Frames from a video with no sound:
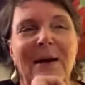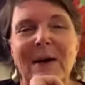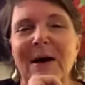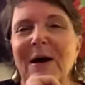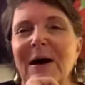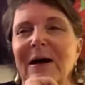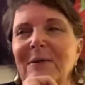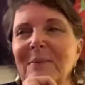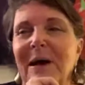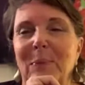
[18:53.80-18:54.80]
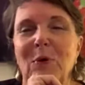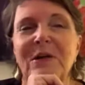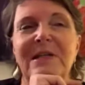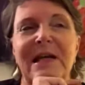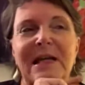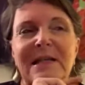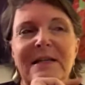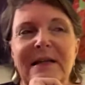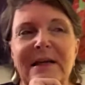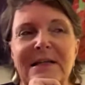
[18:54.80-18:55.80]
Uh, my point
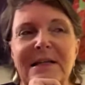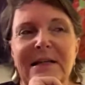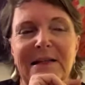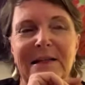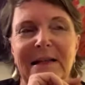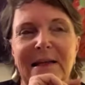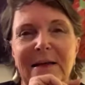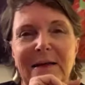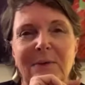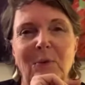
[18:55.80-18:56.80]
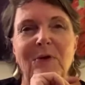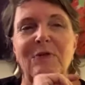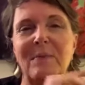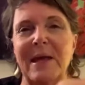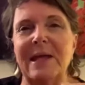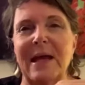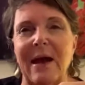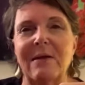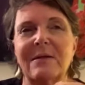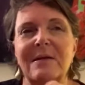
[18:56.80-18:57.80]
is that the one of the main
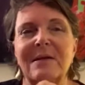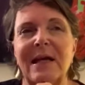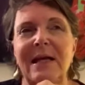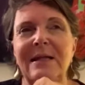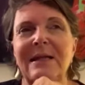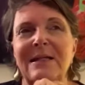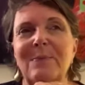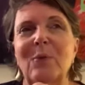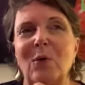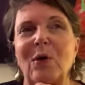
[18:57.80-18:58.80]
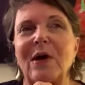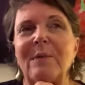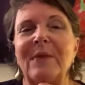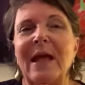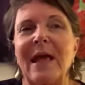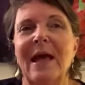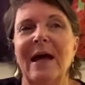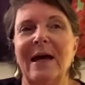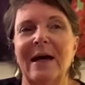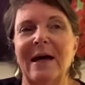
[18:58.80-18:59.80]
characters in this book
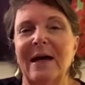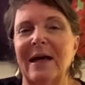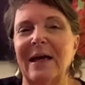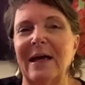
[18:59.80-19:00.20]
uh,